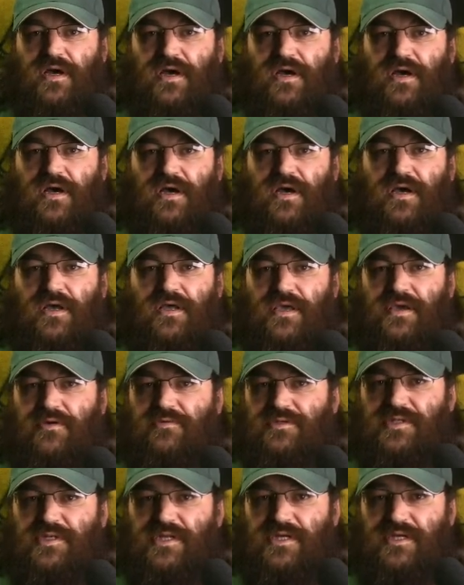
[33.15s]
It
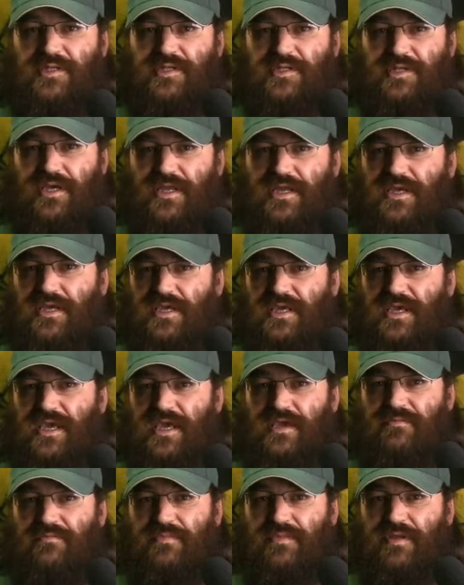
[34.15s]
was an exciting
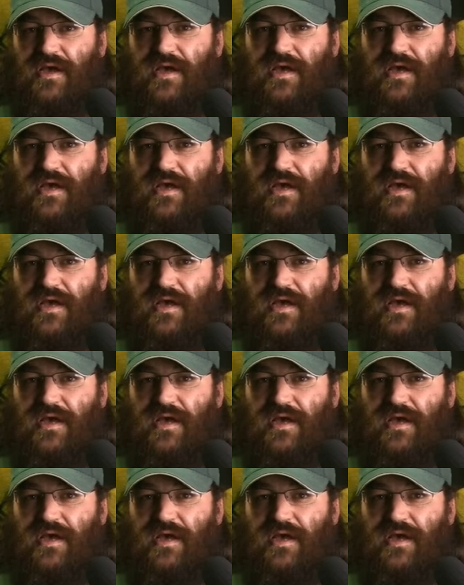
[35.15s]
game,